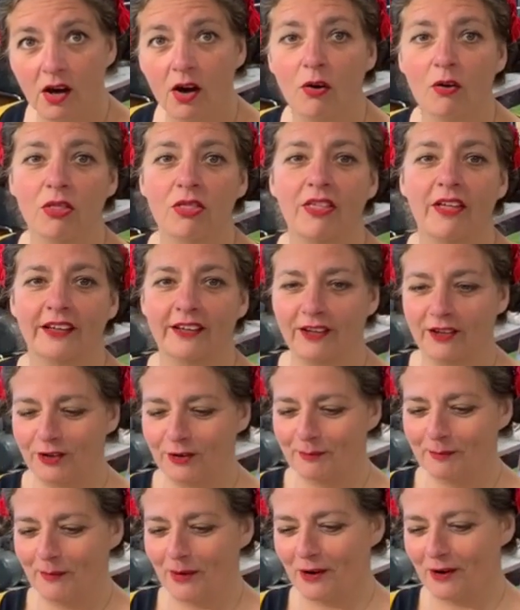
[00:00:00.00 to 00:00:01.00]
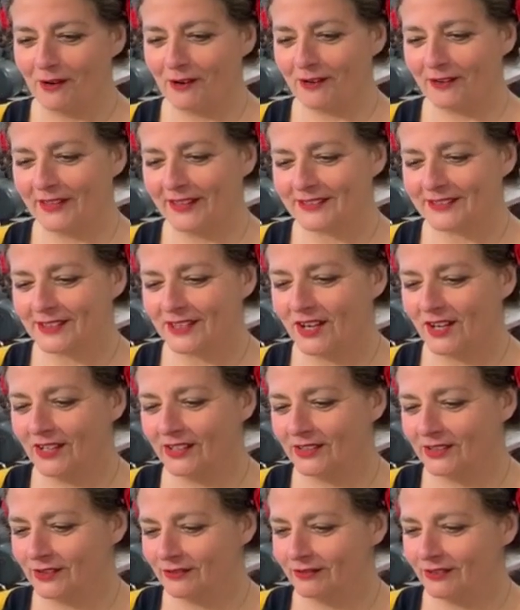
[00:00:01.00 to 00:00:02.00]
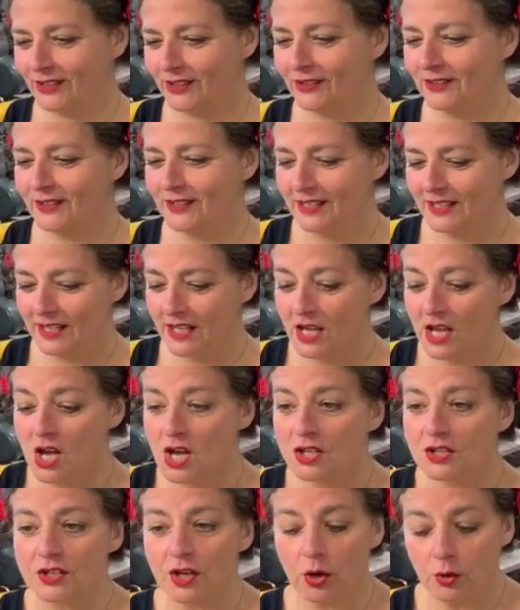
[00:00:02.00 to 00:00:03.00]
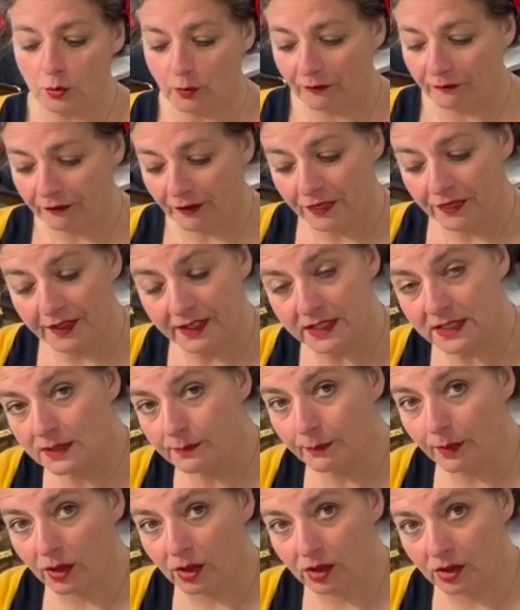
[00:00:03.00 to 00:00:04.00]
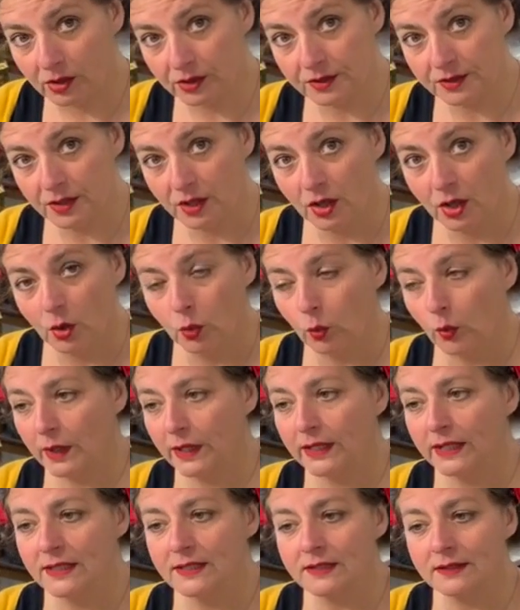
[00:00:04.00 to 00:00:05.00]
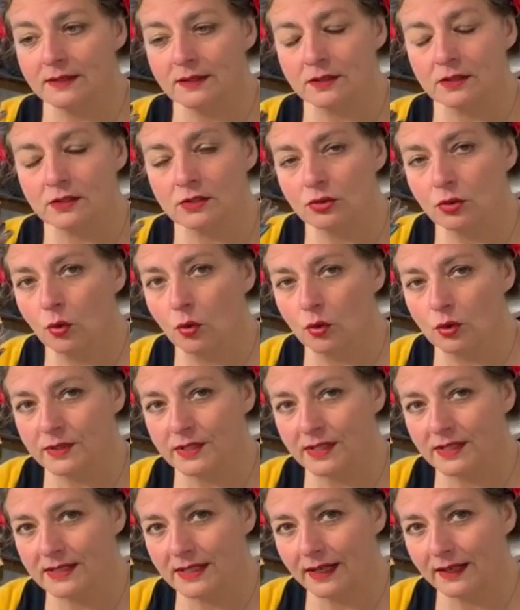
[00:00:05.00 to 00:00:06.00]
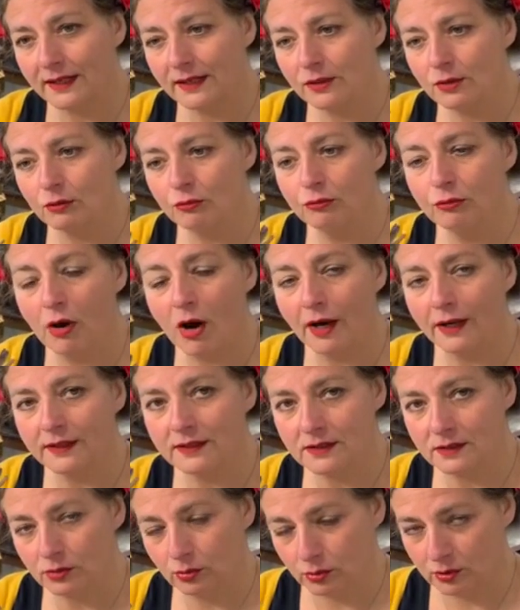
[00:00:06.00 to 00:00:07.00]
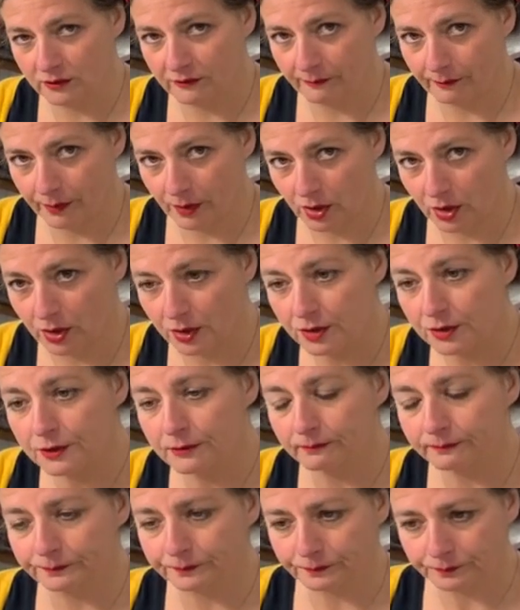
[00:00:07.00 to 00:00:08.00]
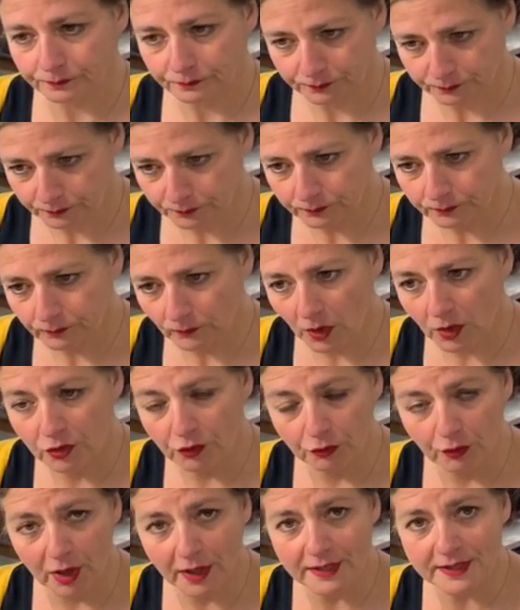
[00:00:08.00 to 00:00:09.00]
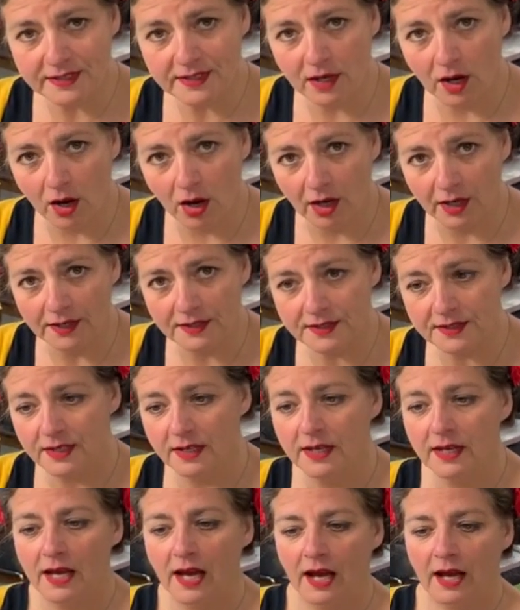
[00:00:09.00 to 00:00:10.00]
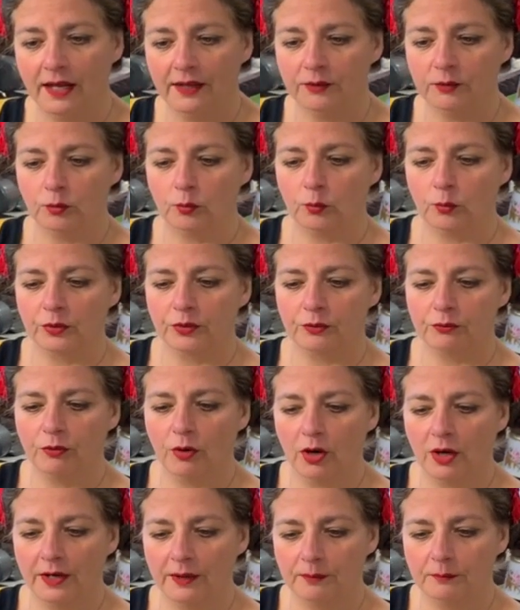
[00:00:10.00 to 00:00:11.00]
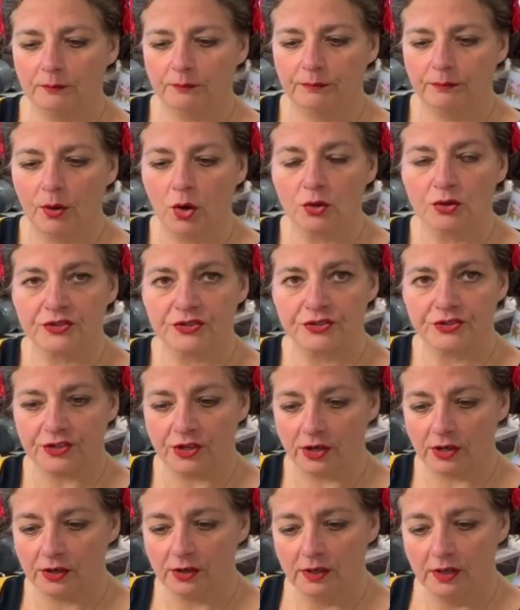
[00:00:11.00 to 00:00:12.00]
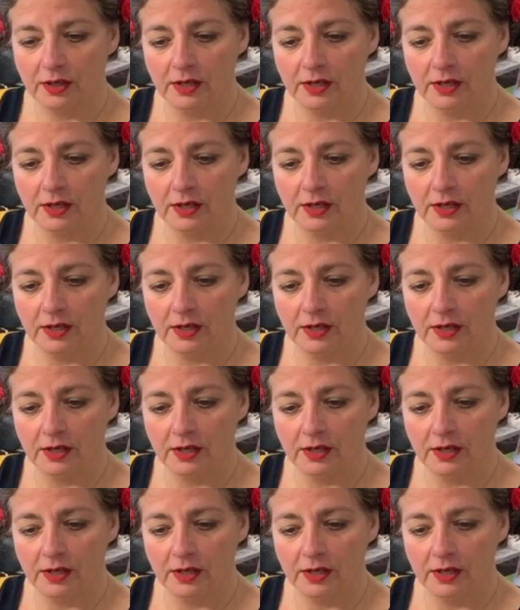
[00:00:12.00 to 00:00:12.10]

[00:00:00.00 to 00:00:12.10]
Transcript: Oh, thank you, Mark. That's kind of you. So for this bird, we needed to source exactly the right sort of bird, the right size and with the right posture.